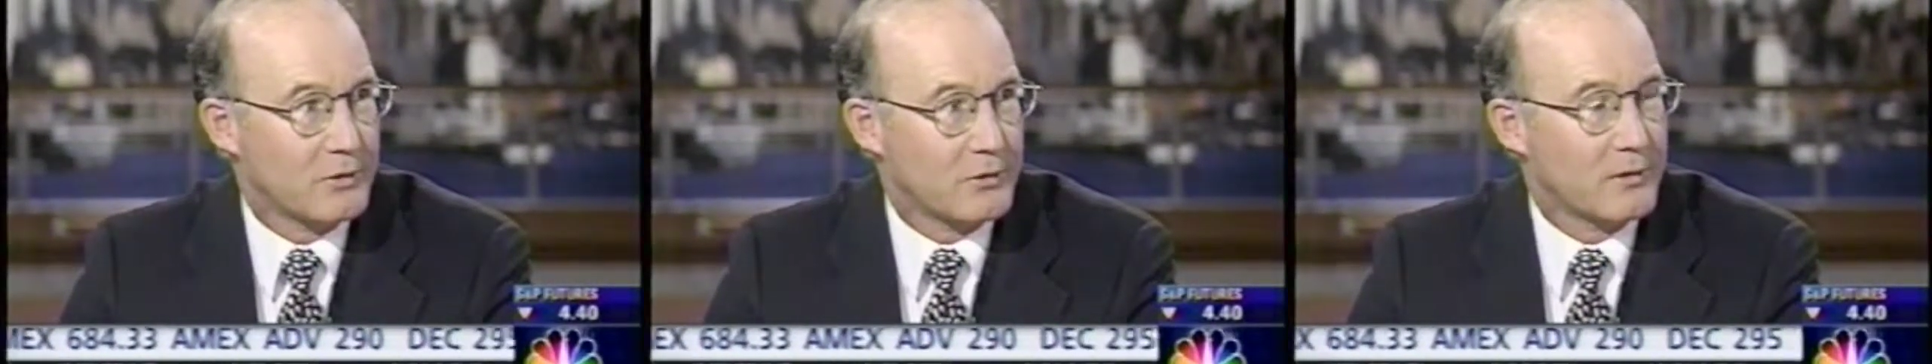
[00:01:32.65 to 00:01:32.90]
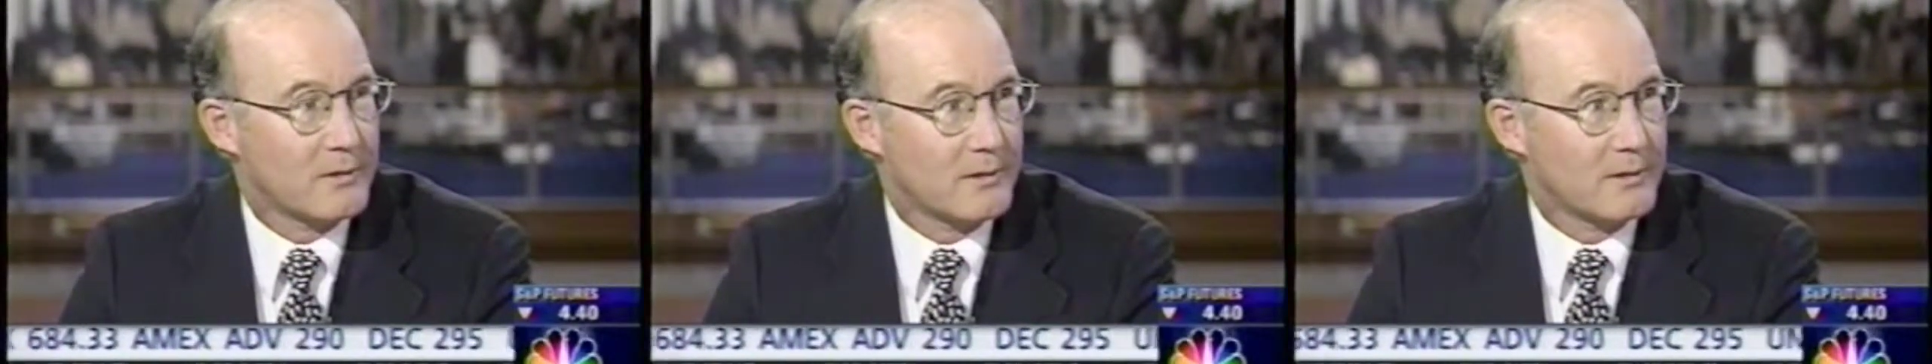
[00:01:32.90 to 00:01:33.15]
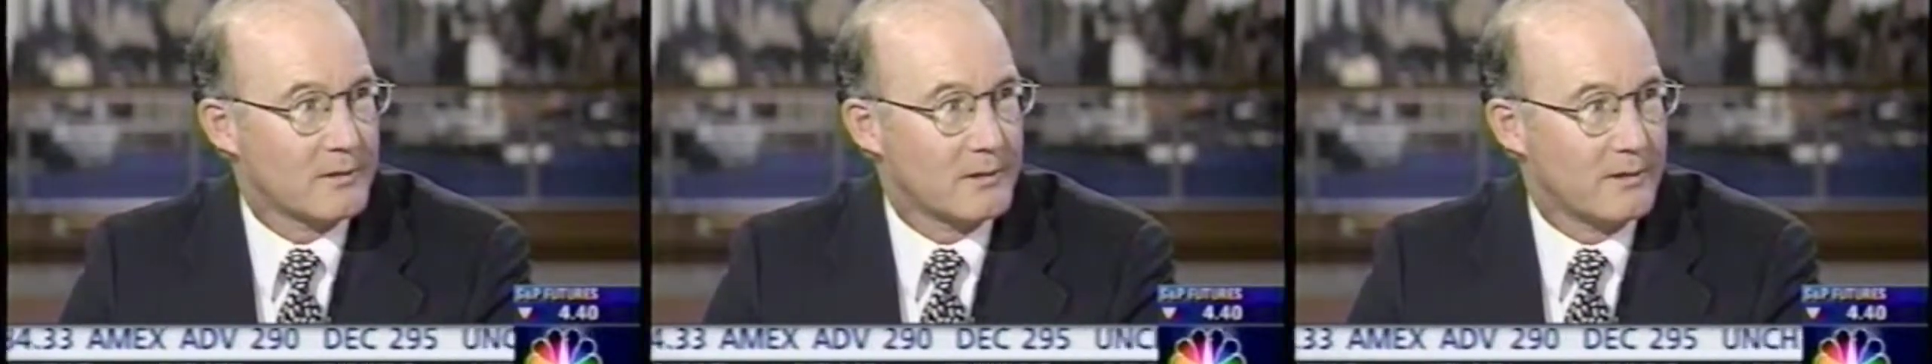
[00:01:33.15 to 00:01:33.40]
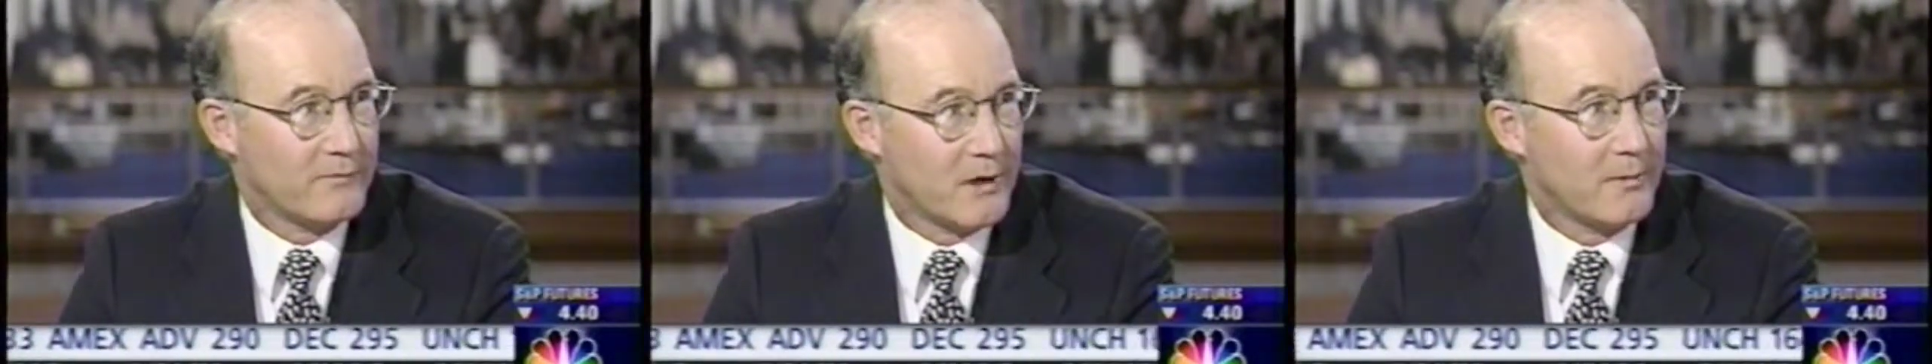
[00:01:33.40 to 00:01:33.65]
in the current
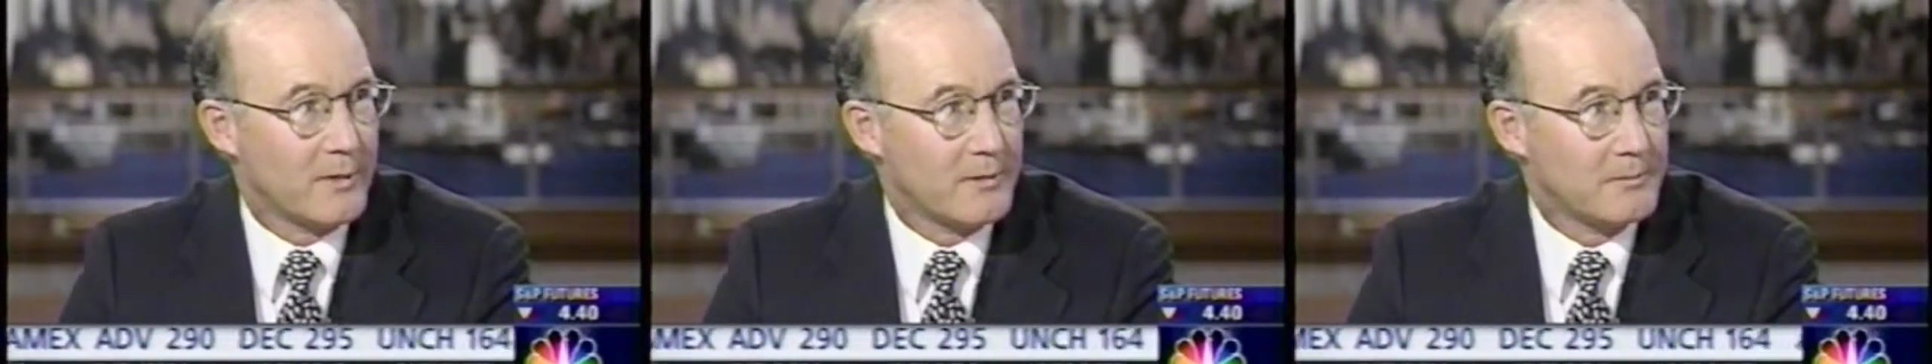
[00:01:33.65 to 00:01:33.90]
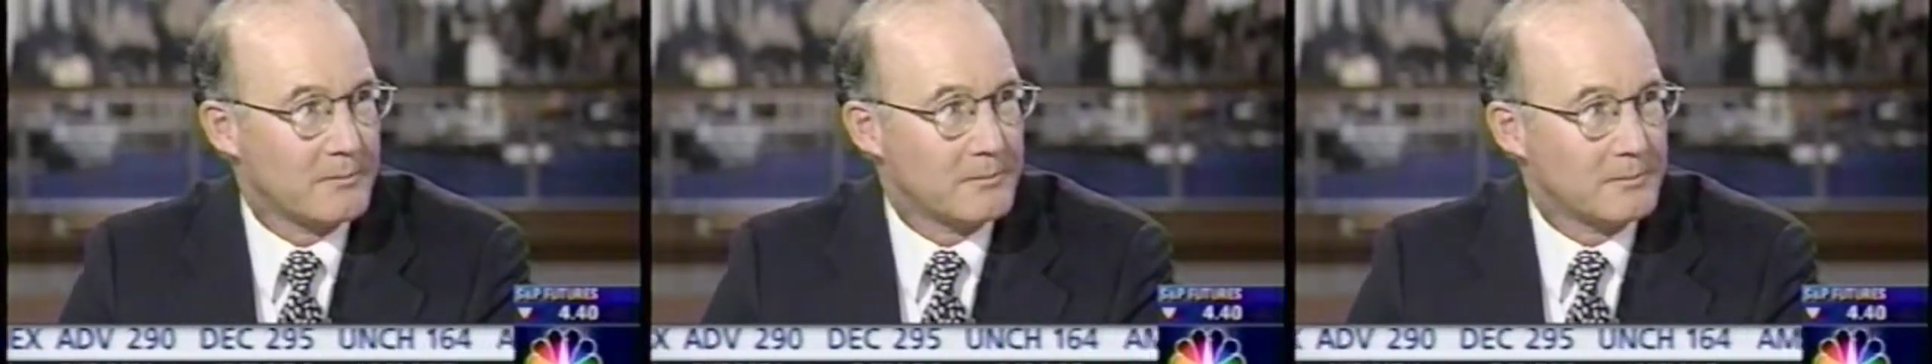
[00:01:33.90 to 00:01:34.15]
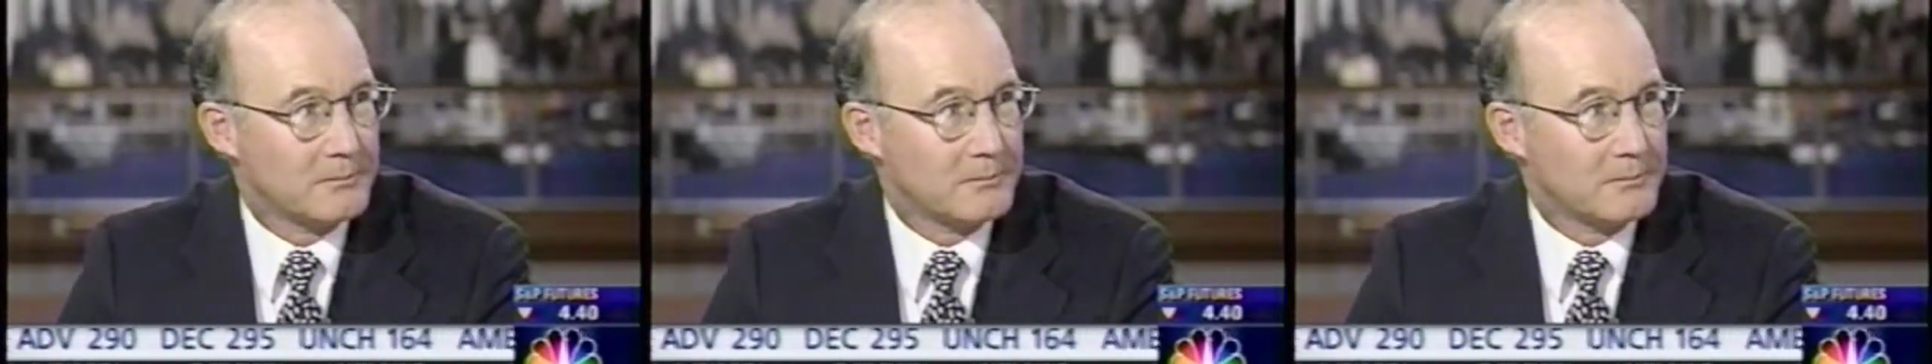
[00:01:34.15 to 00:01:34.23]
environment.